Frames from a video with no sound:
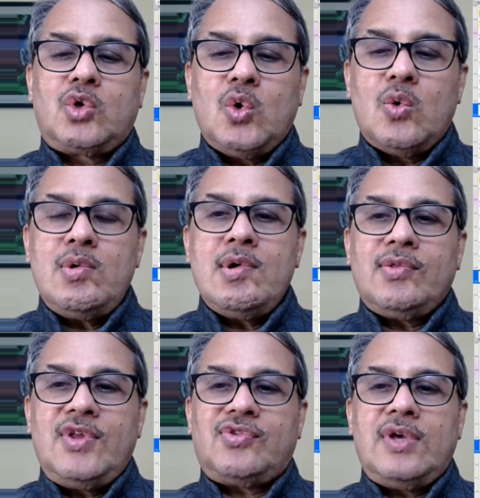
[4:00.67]
to
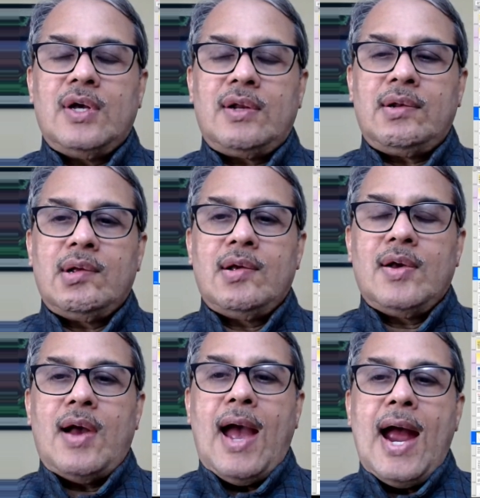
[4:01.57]
this year
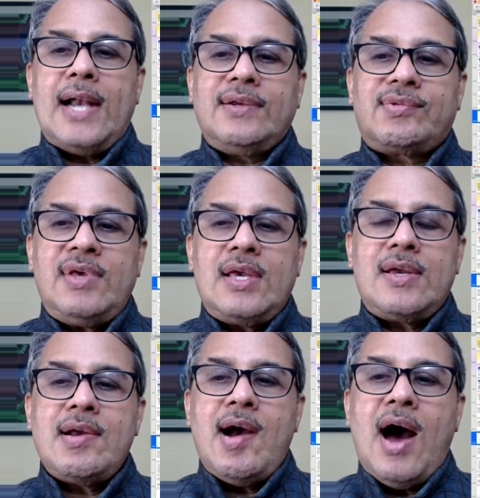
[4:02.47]
and
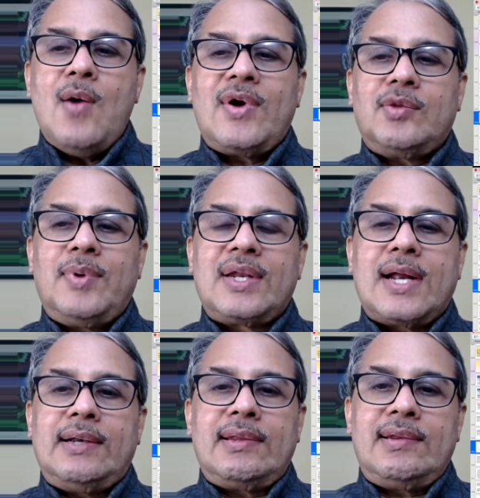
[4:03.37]
see how it has been
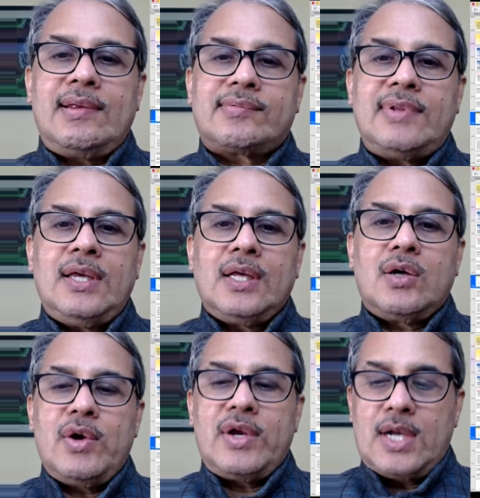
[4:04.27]
continuously
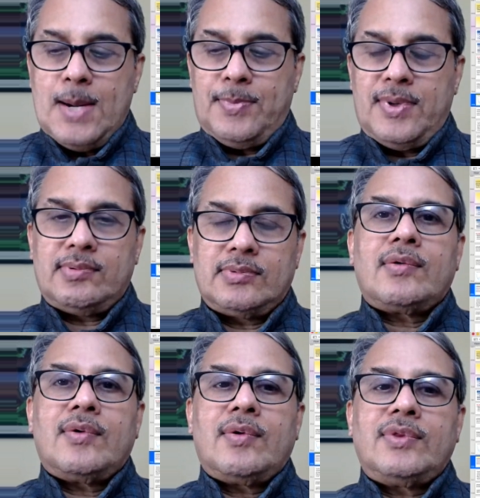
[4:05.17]
going up.
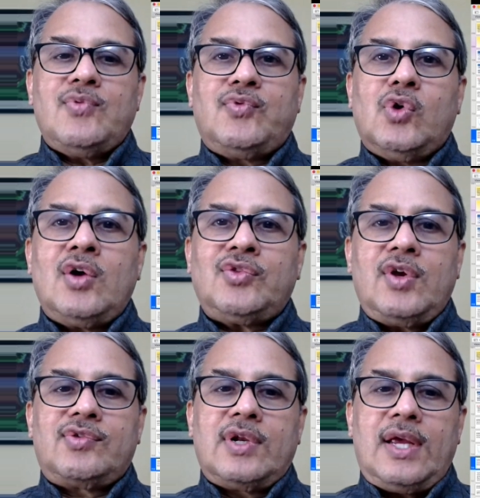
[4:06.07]
The fourth
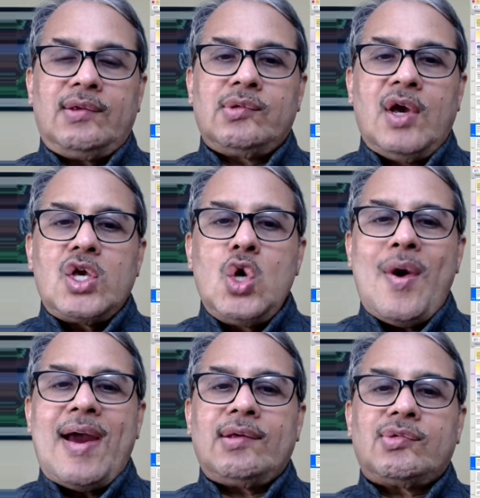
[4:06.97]
reason is
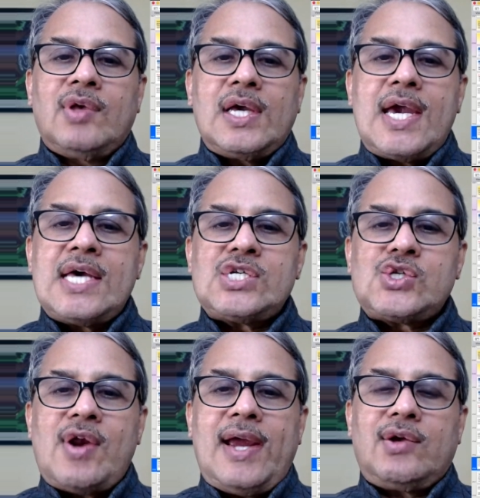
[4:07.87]
US
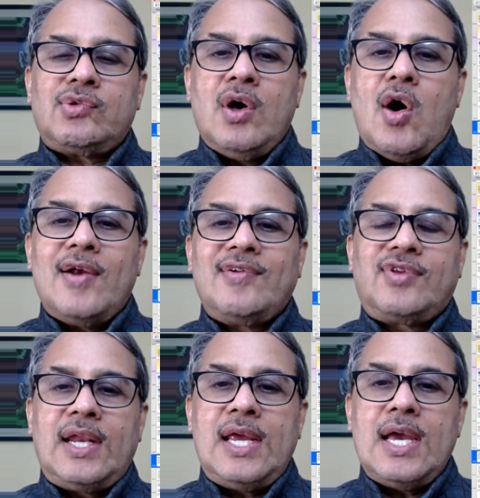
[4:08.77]
airstrikes on
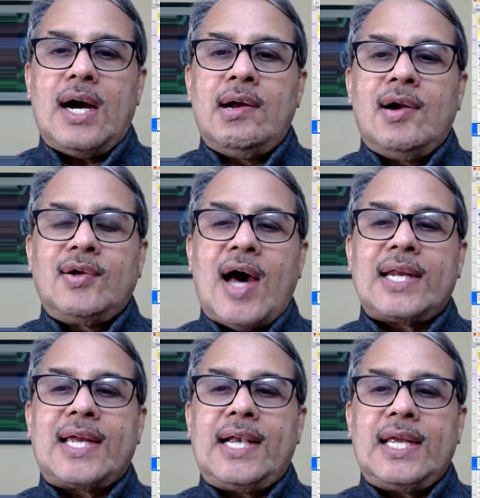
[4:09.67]
Syria
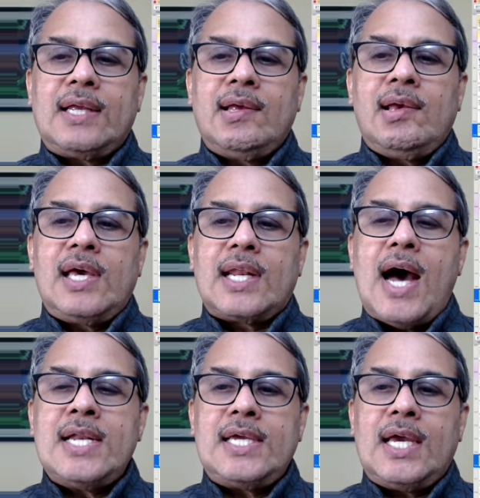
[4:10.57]
targeting
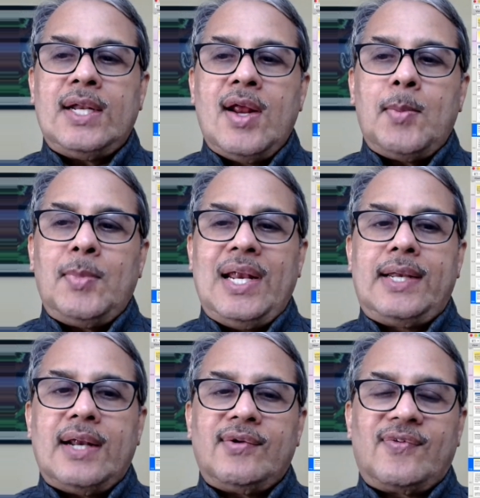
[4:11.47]
Iranian
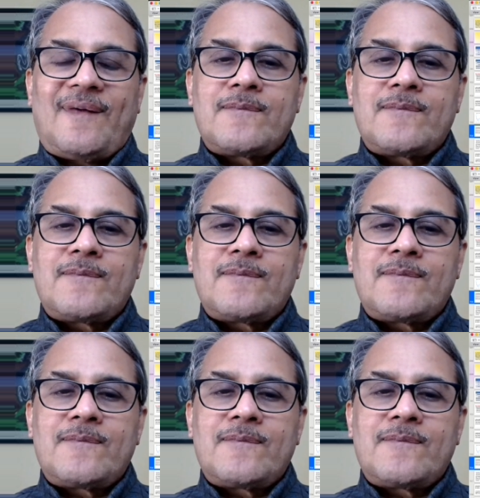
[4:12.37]
militants.